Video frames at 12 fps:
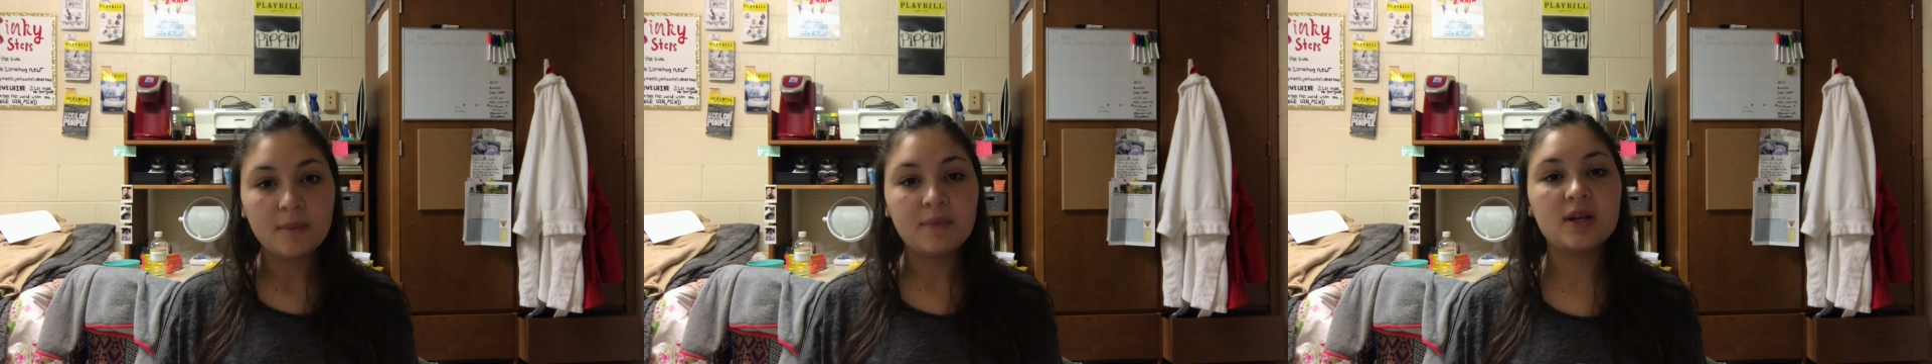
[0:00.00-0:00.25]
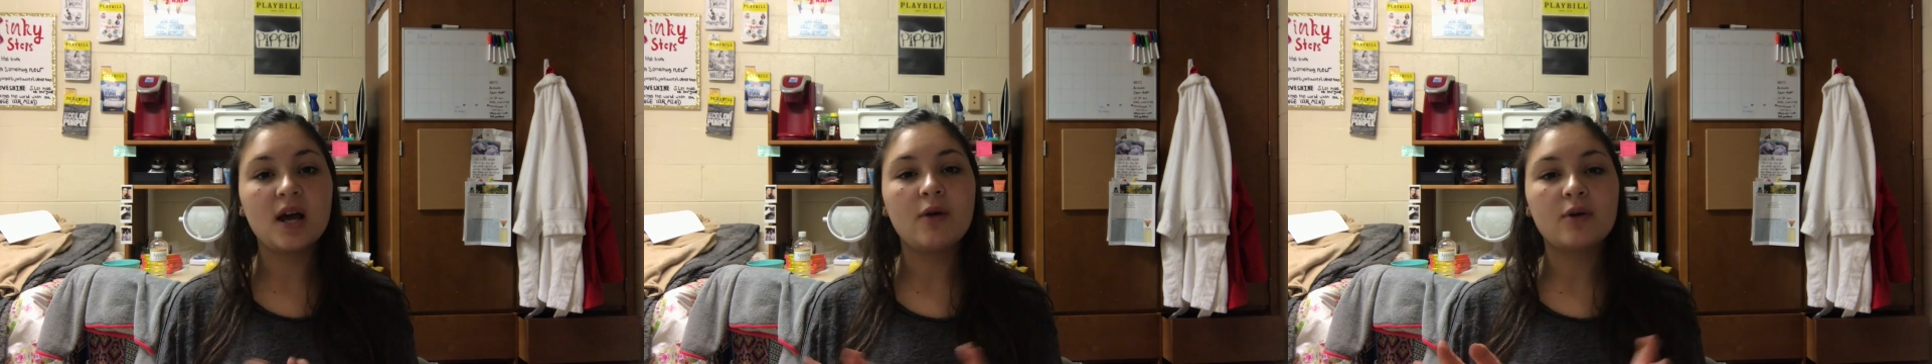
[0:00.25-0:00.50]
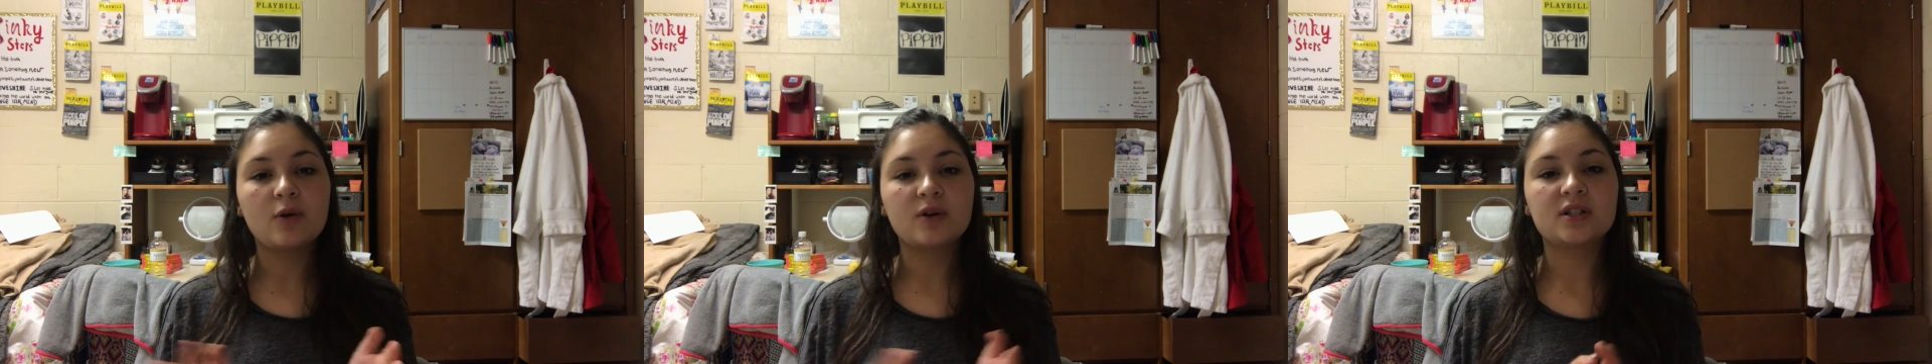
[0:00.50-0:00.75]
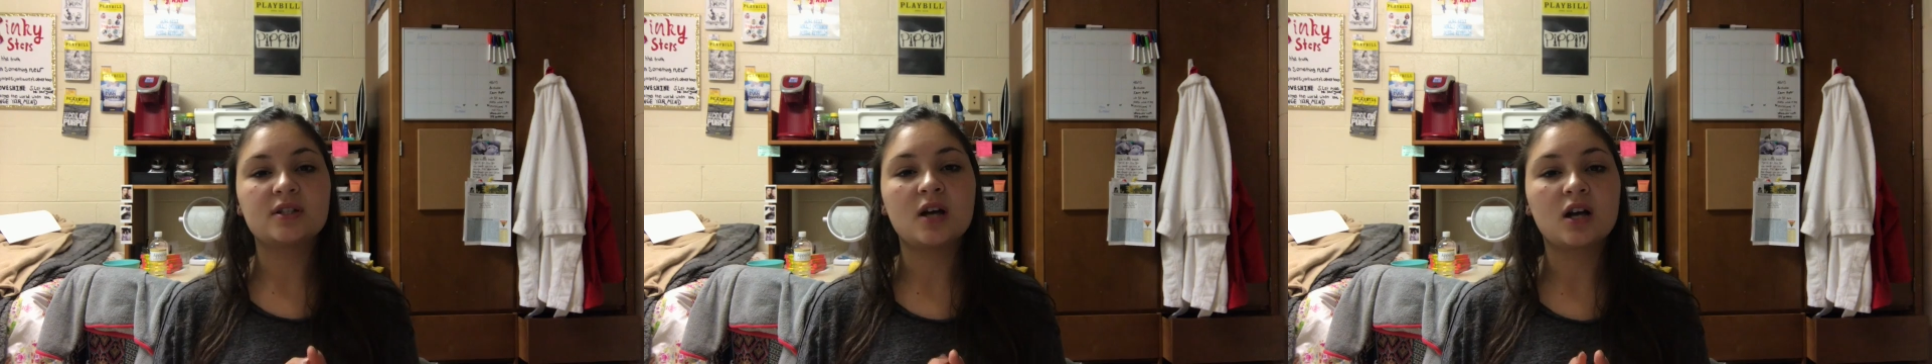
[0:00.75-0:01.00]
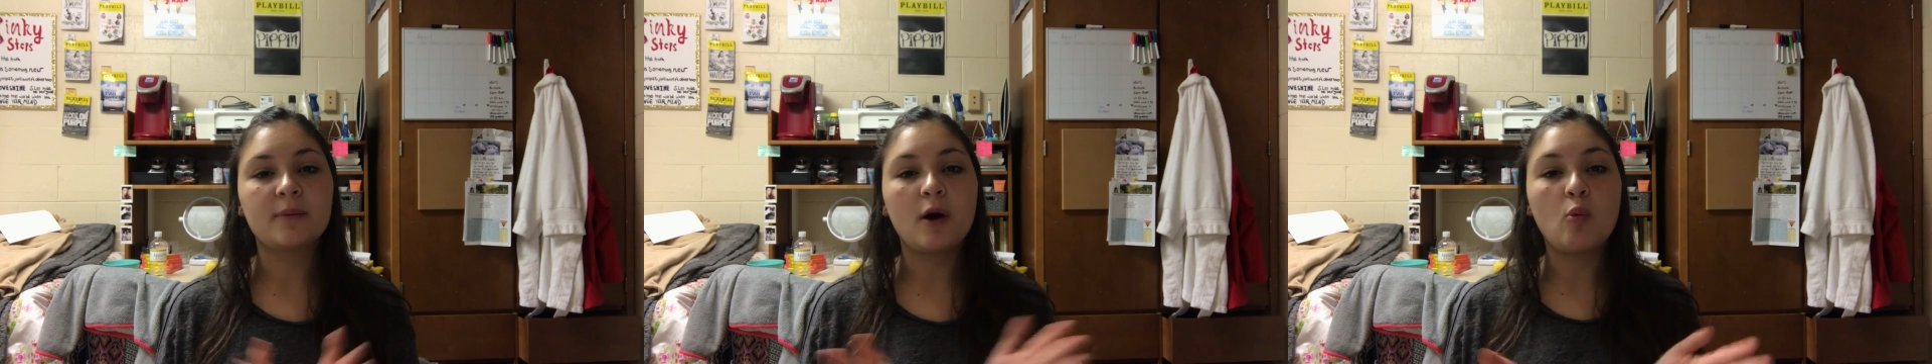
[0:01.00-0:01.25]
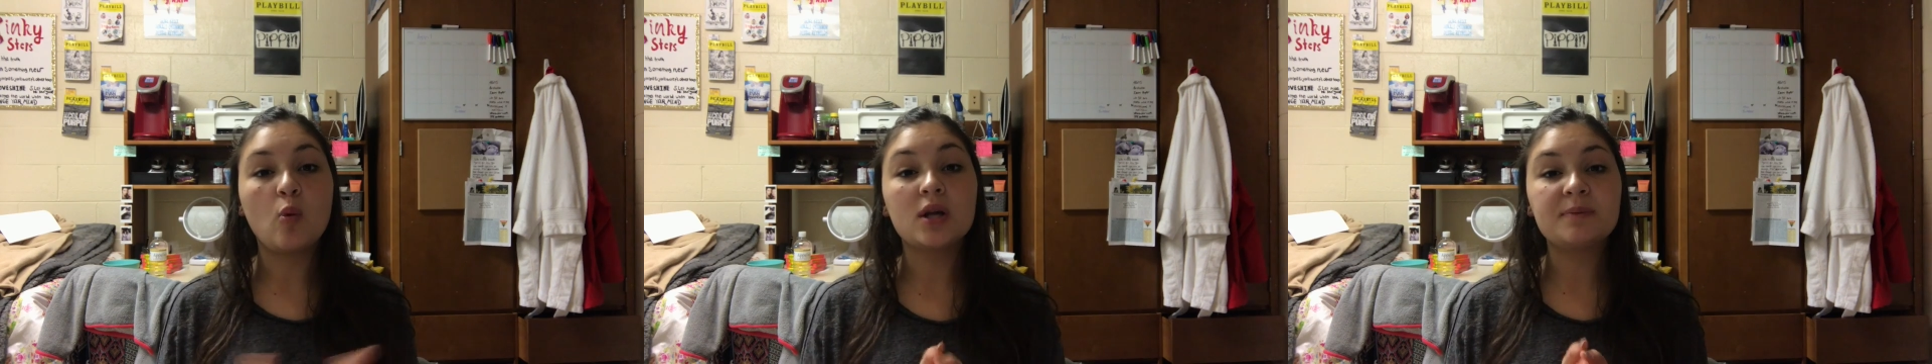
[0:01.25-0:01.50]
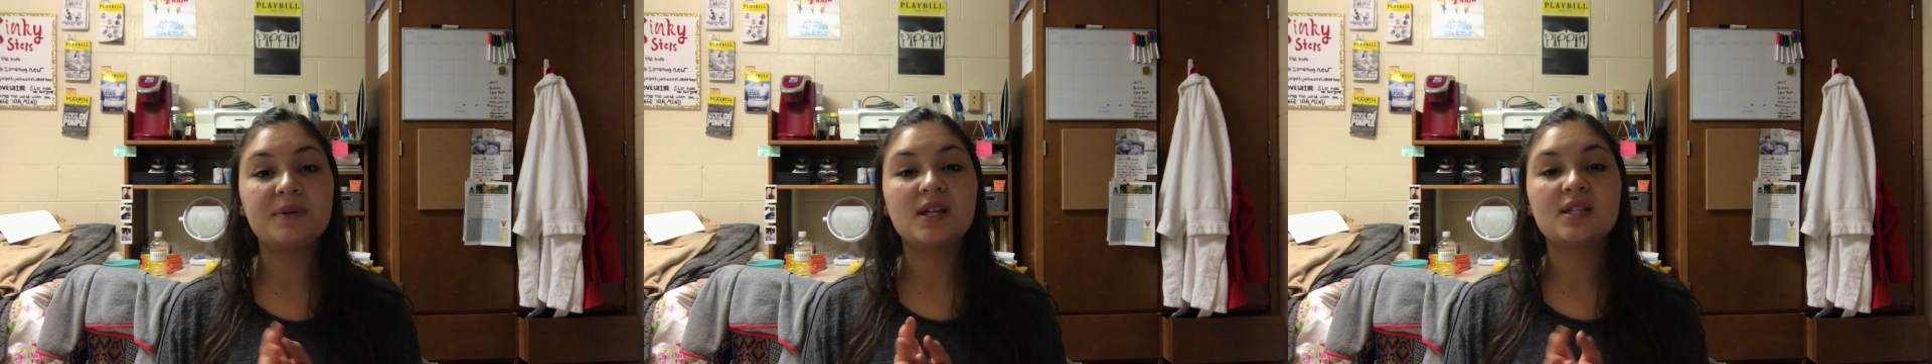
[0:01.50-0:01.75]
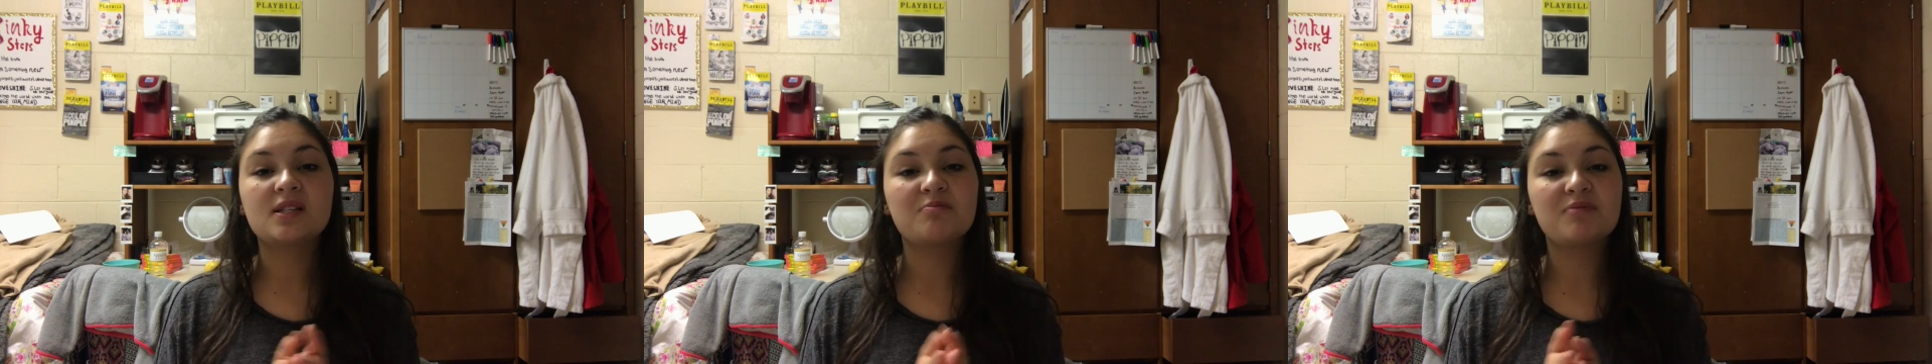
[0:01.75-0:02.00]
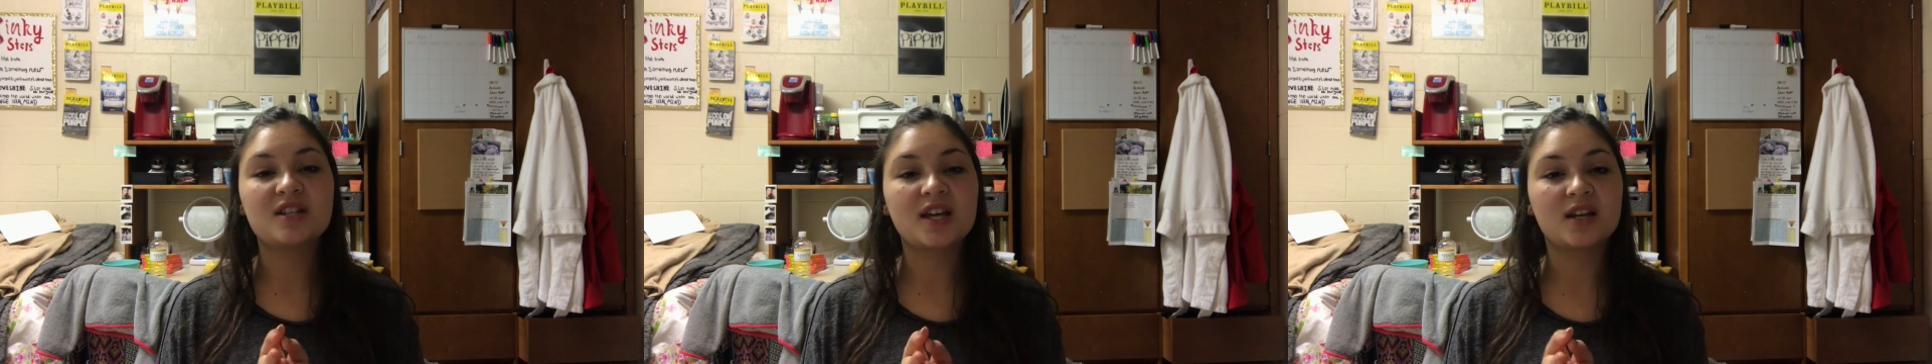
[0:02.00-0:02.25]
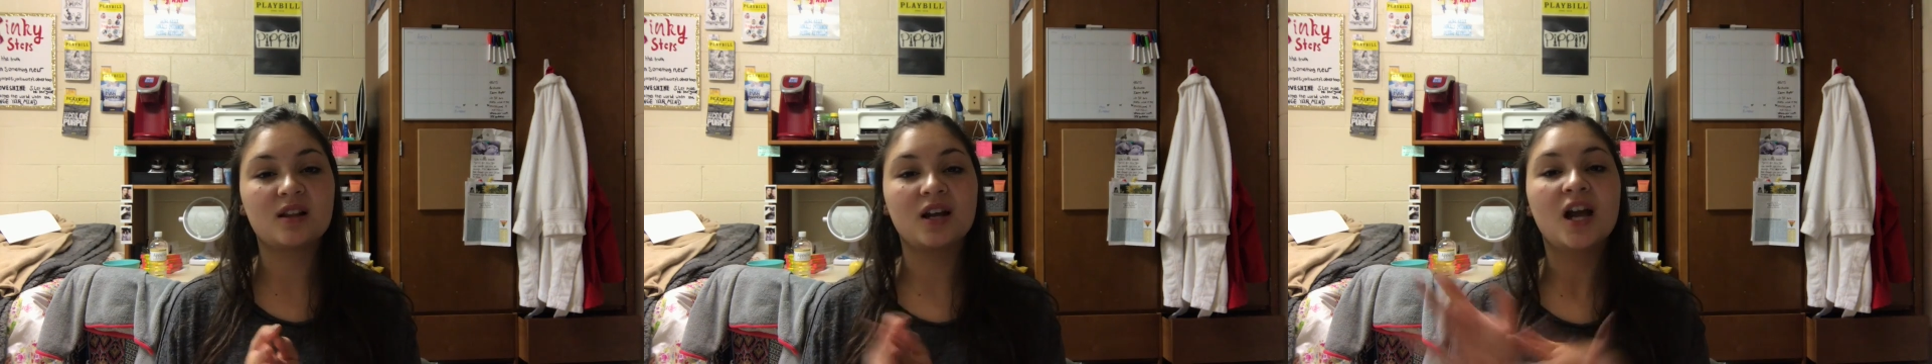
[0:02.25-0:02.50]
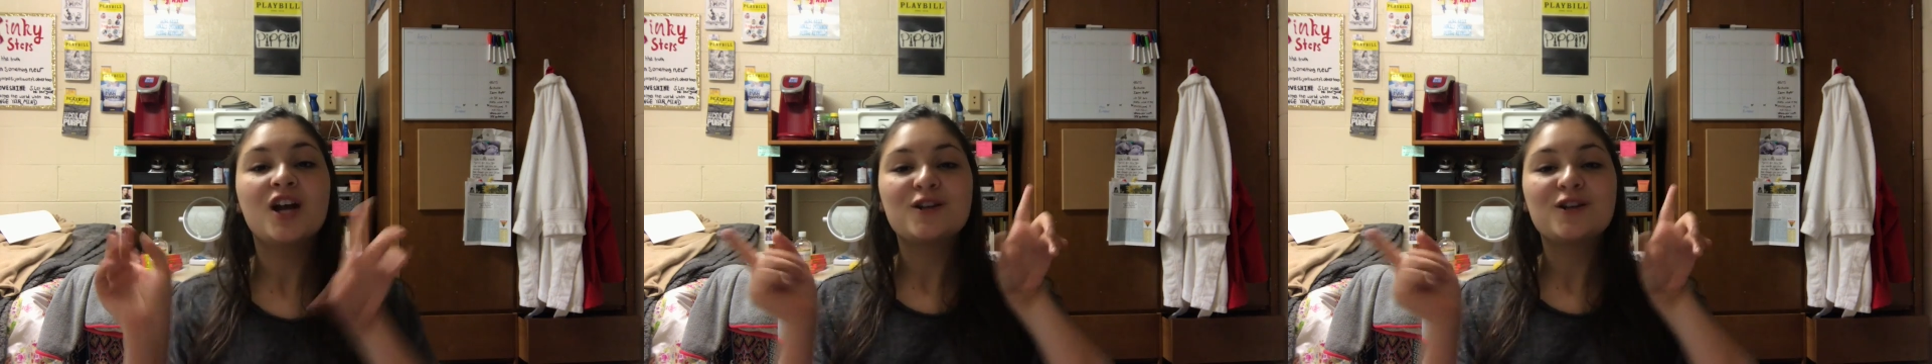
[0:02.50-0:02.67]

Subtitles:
But now we're going to talk about one piece in particular,